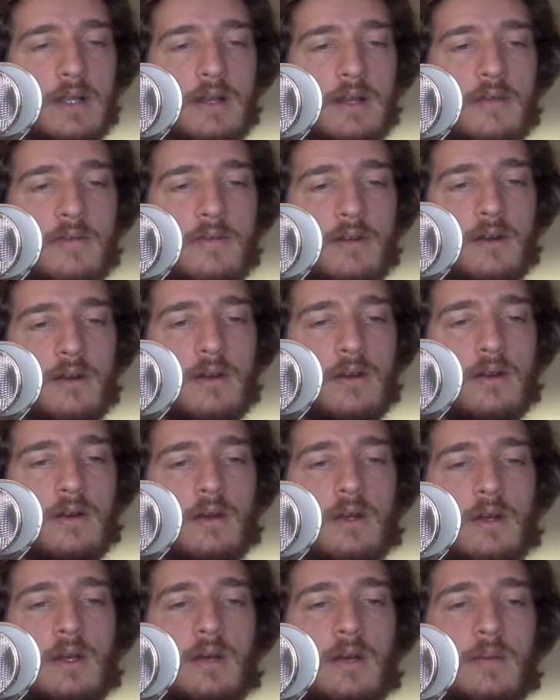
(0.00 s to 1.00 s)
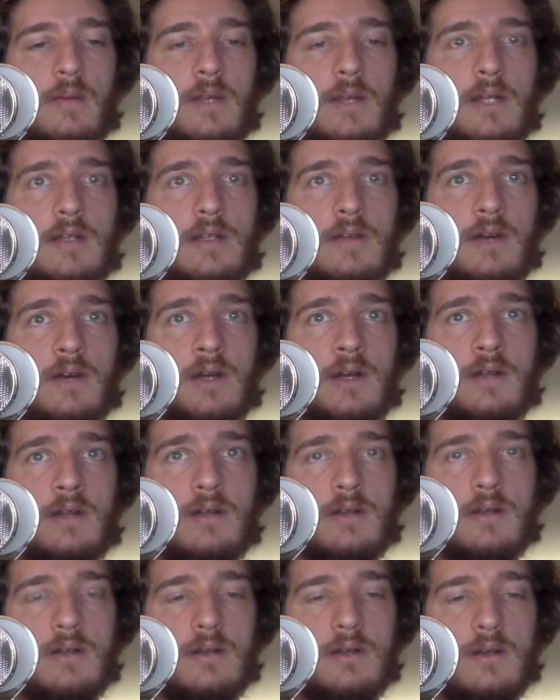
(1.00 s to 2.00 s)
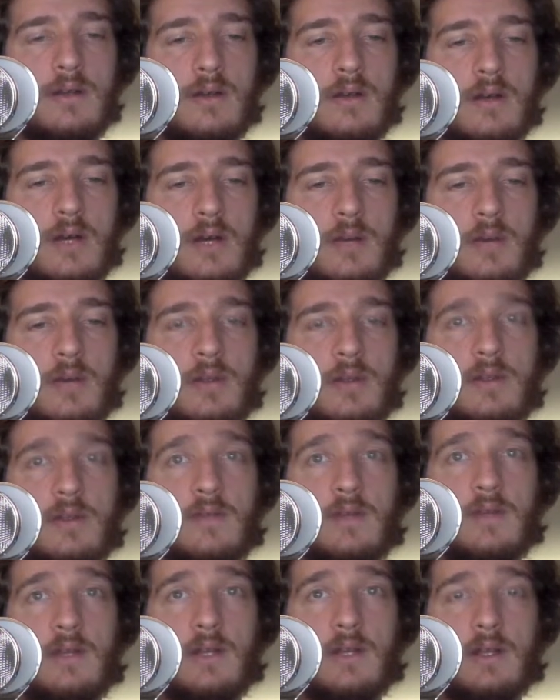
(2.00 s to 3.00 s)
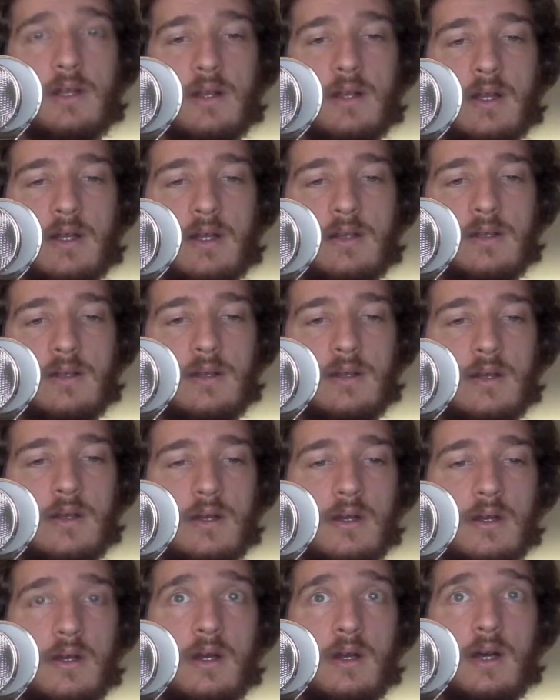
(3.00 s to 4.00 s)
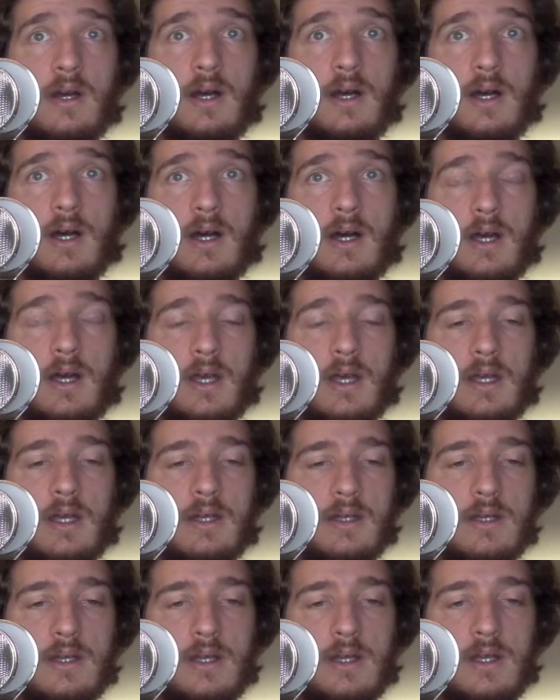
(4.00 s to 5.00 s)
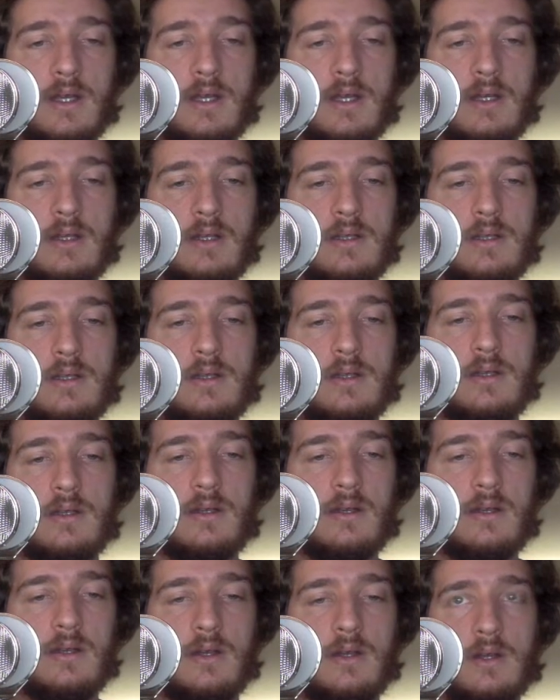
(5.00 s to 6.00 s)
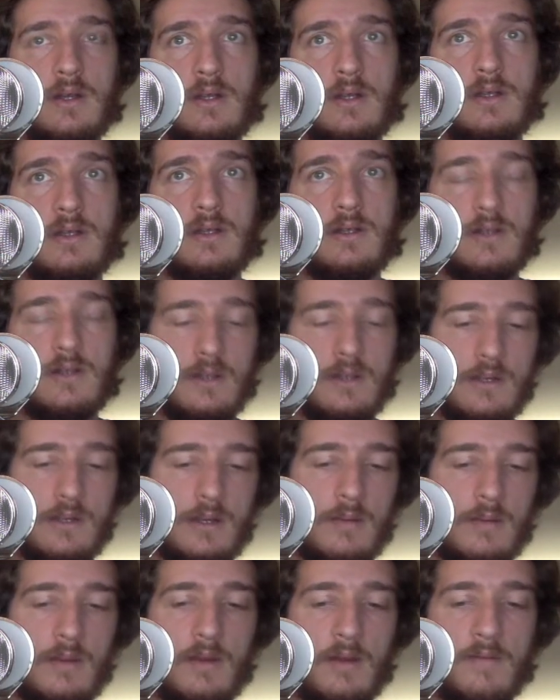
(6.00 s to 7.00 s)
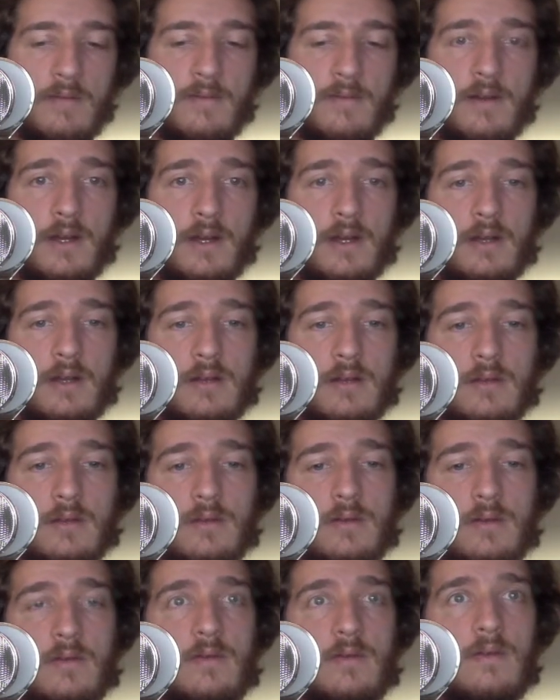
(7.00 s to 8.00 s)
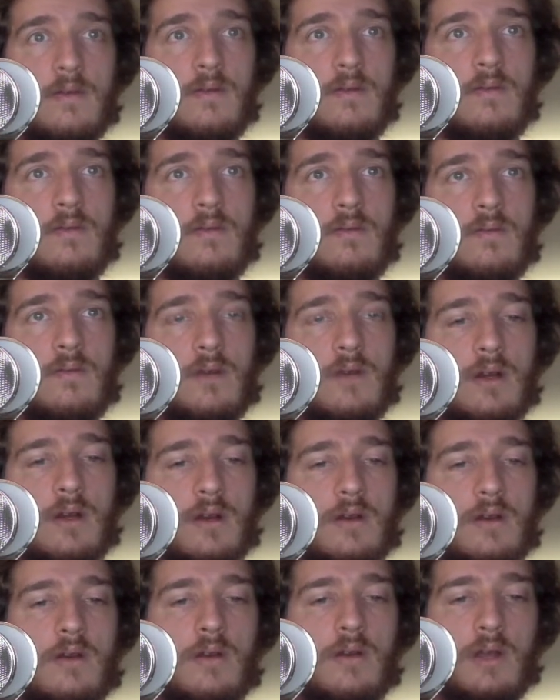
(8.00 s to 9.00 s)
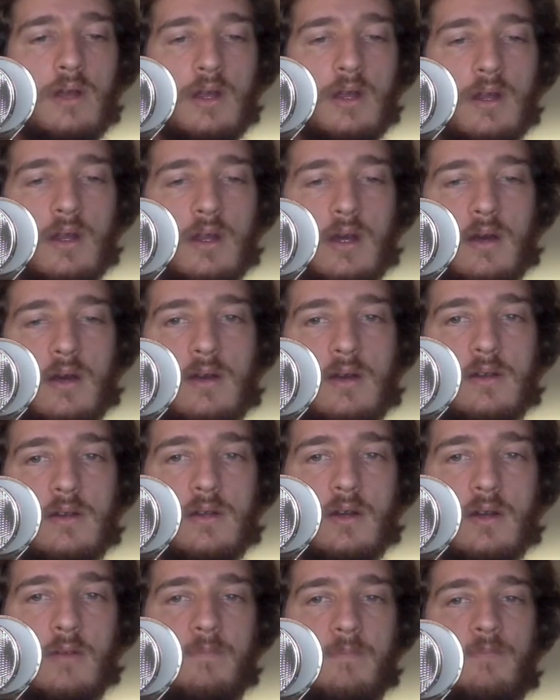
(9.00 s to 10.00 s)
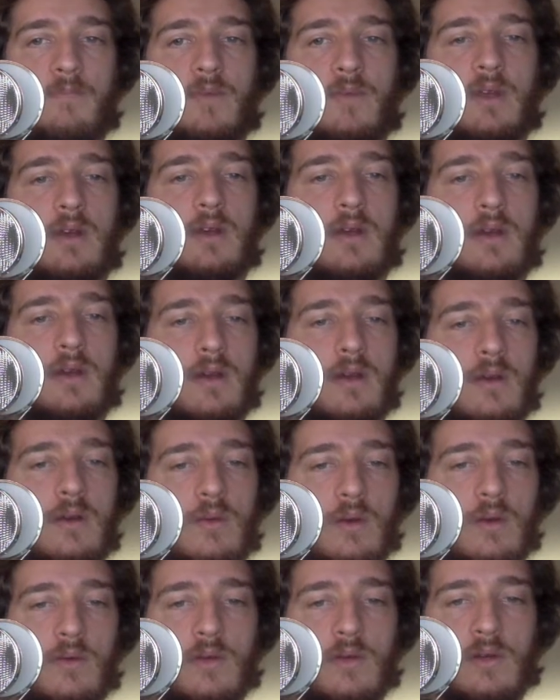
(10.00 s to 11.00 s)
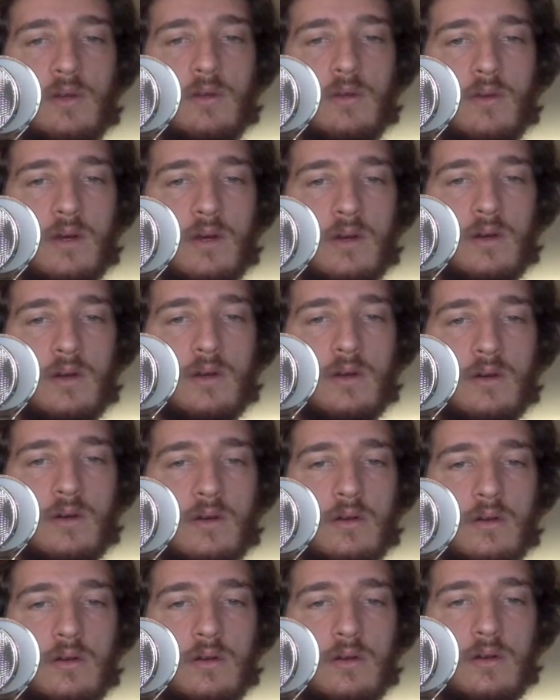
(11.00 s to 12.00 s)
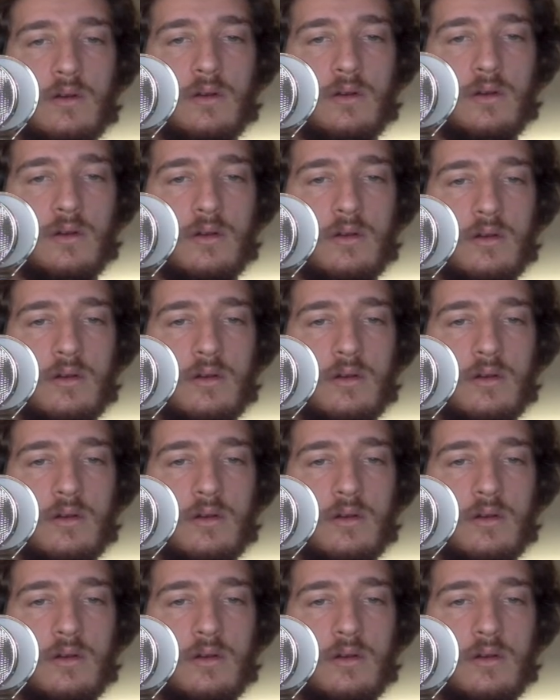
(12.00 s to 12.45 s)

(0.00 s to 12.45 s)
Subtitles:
different. But that's all right. I persevere nonetheless. This is just something funny to sort of write in there. So what did we do wrong?